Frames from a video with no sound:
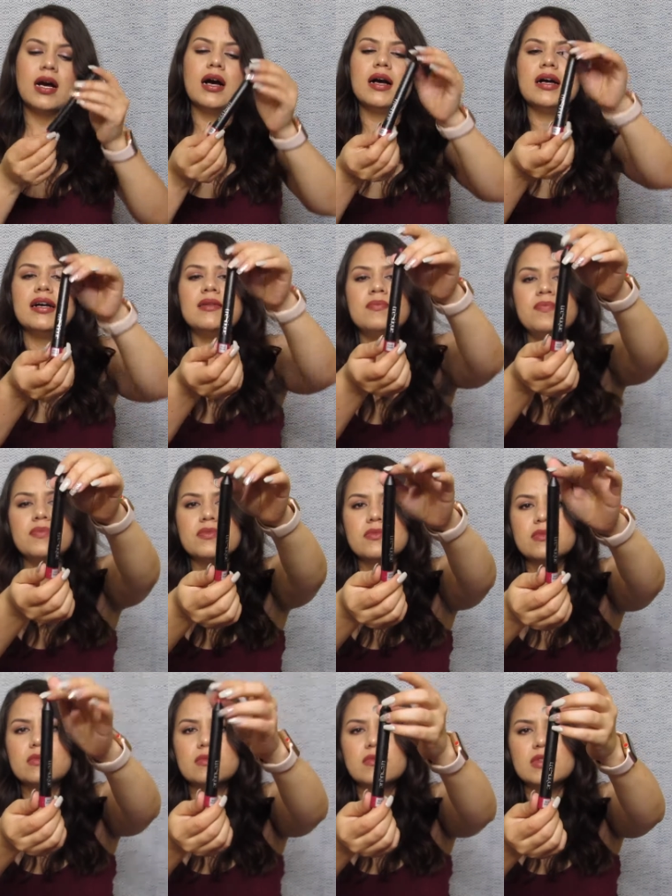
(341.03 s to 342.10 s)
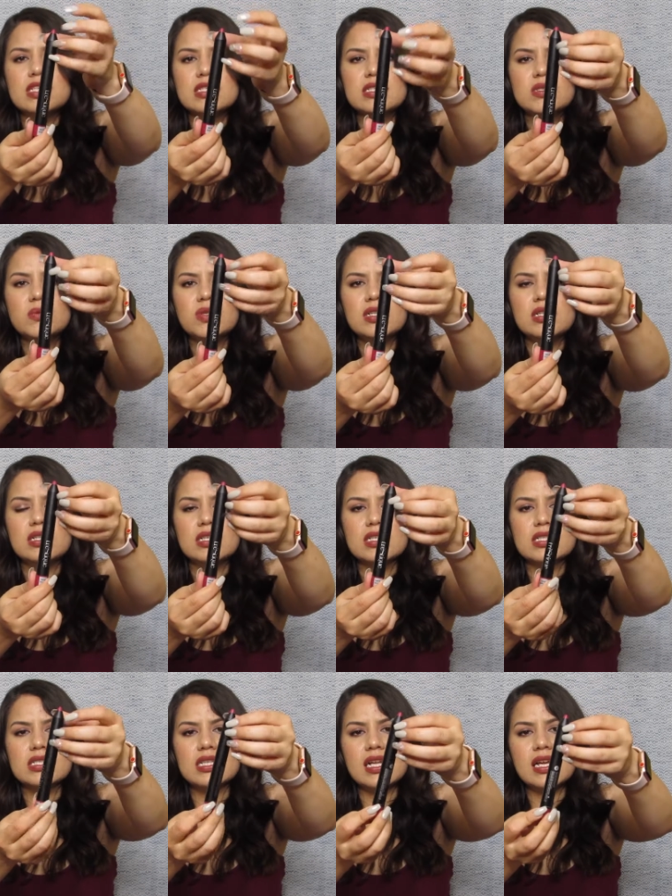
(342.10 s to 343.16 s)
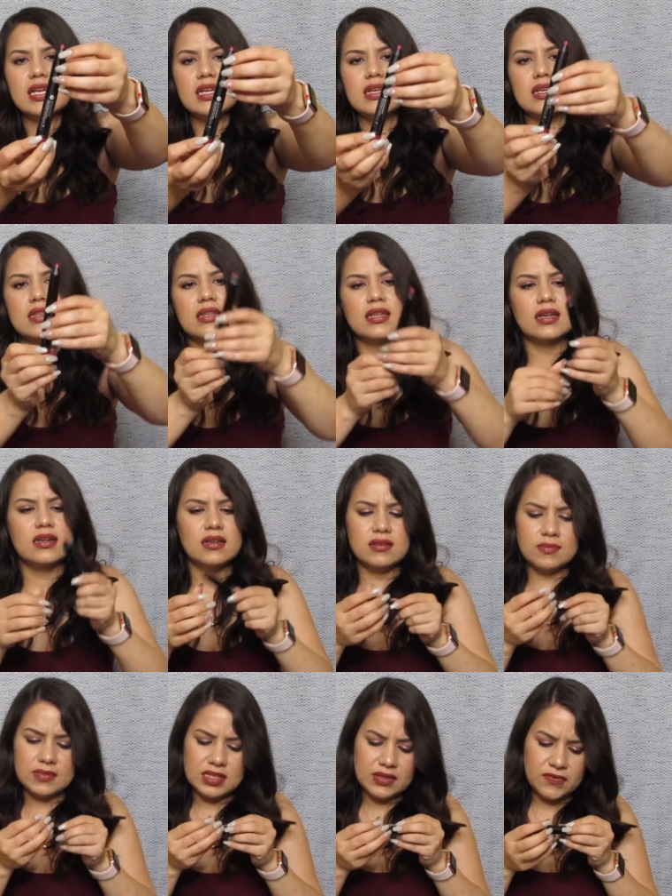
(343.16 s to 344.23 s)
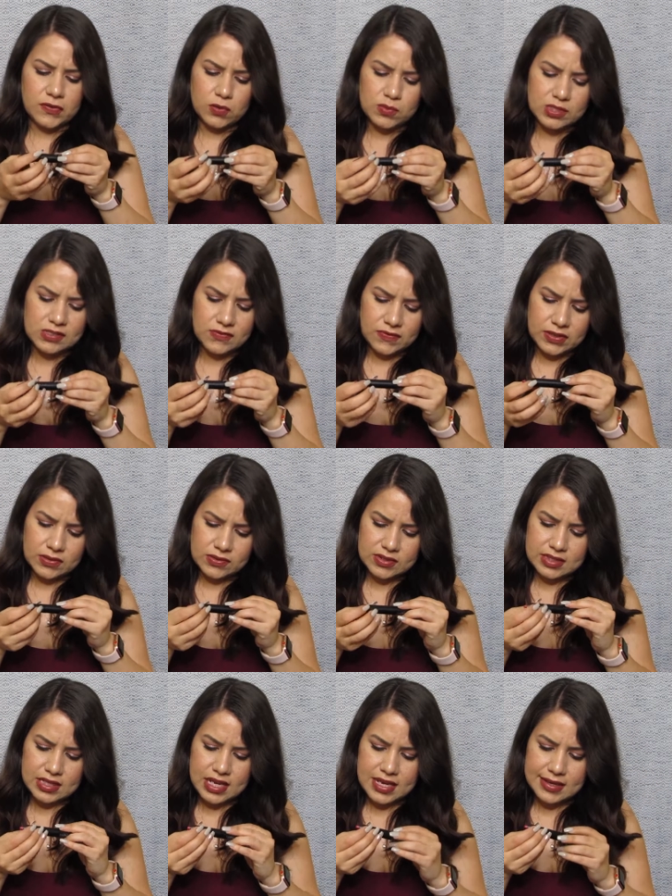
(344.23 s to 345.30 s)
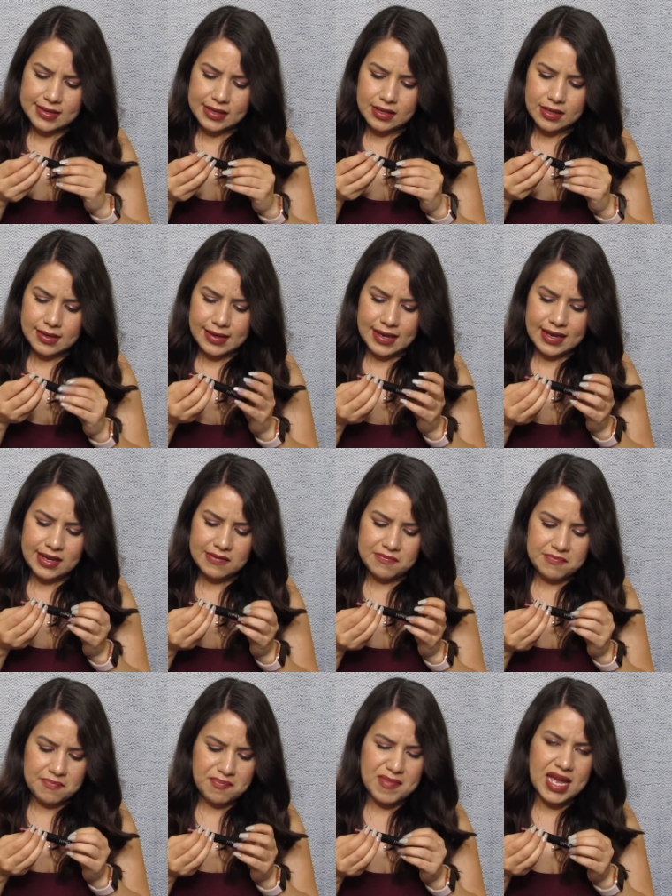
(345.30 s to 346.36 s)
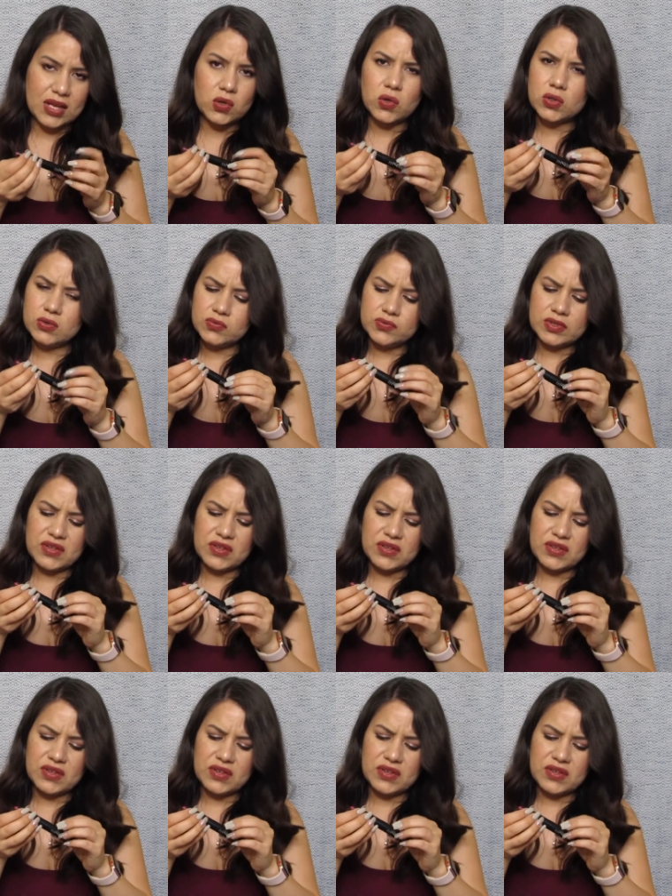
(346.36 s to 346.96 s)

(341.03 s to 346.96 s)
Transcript: Um, this is what it looks like. Um, it almost feels like a metal.